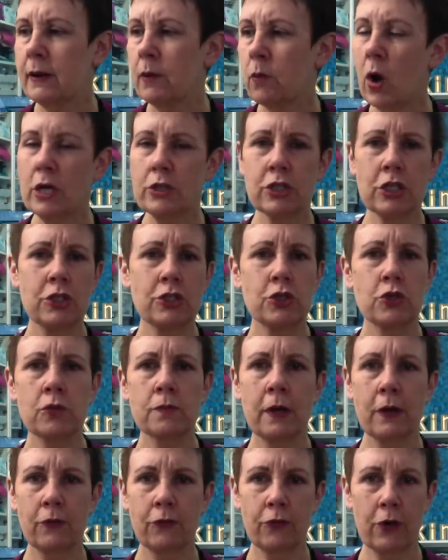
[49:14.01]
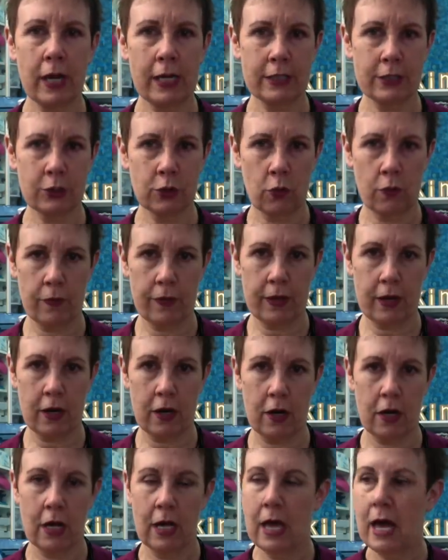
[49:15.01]
And I'm watching two of my friends over
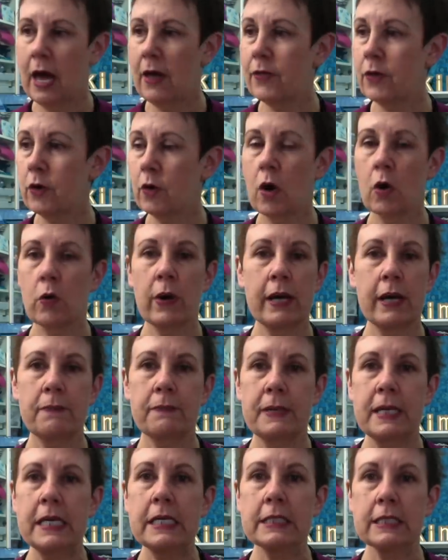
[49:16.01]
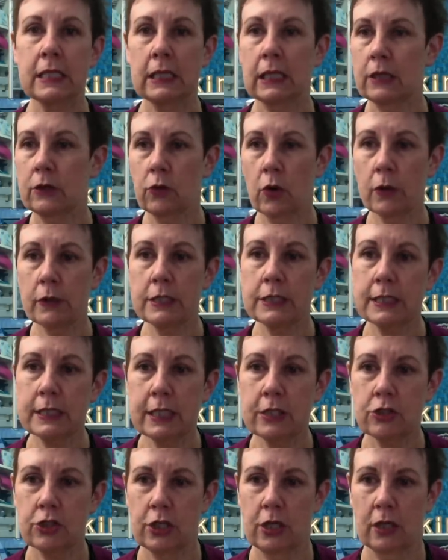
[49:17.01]
there, and they're already piecing, like they're already
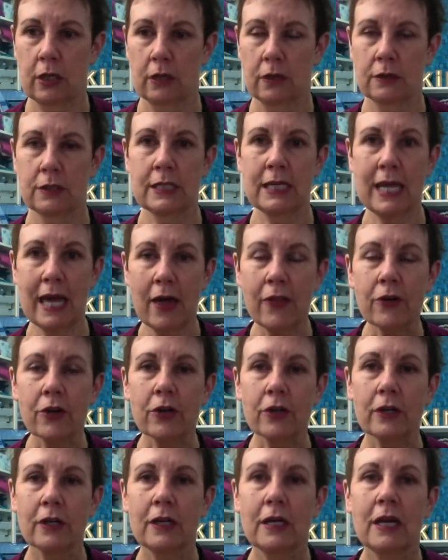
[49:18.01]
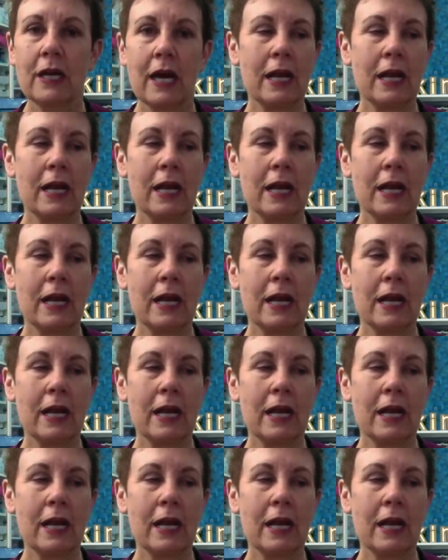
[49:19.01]
stitching together.